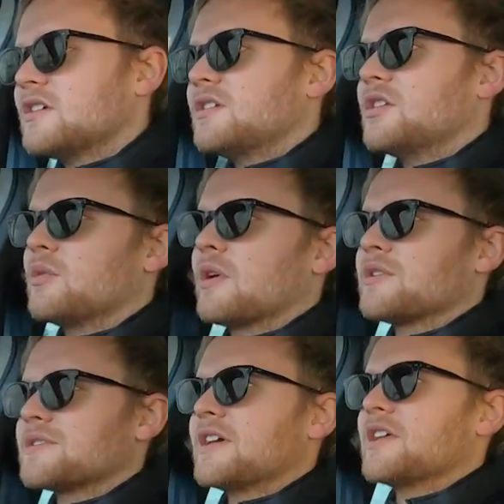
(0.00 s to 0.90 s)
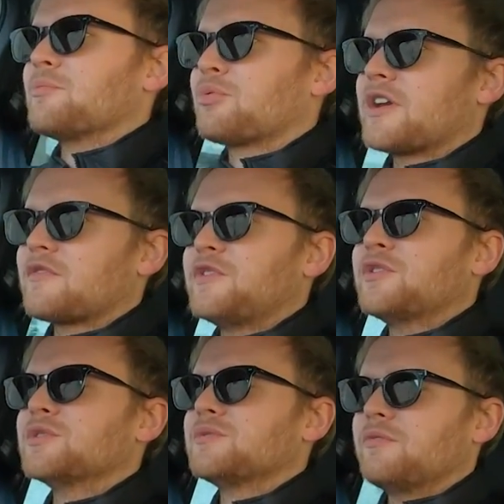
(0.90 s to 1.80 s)
No worries there. The brake
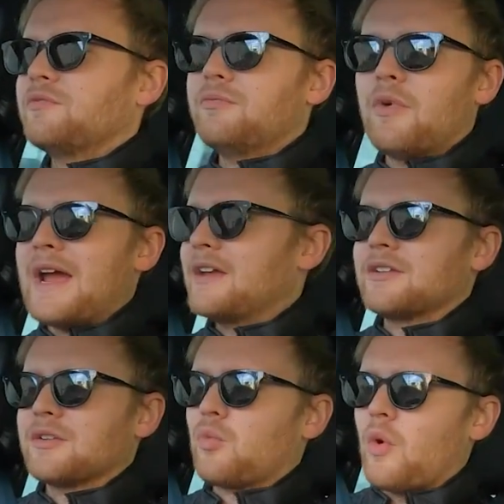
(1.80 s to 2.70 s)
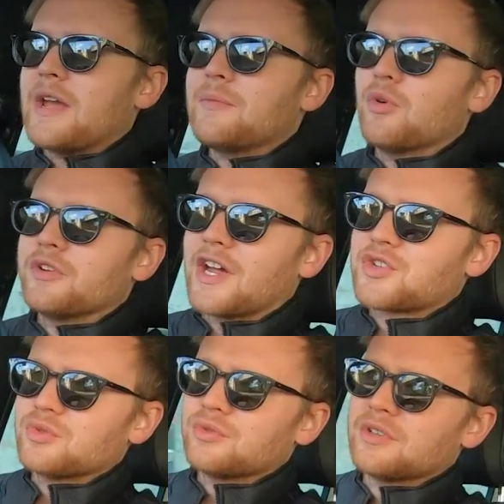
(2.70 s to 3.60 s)
feel, way more
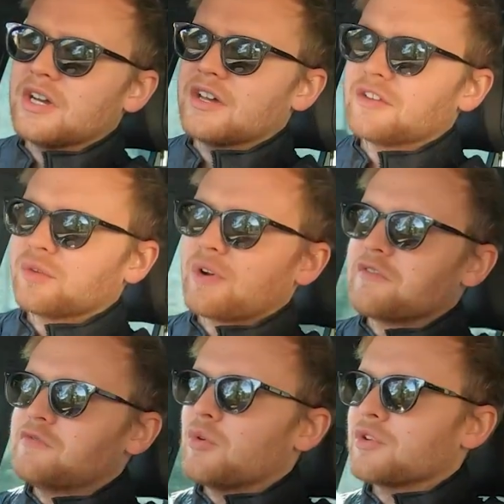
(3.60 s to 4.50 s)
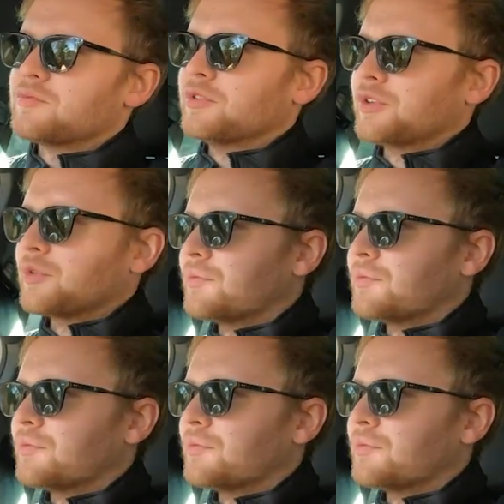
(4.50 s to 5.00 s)
natural than the RAV4. It's really good.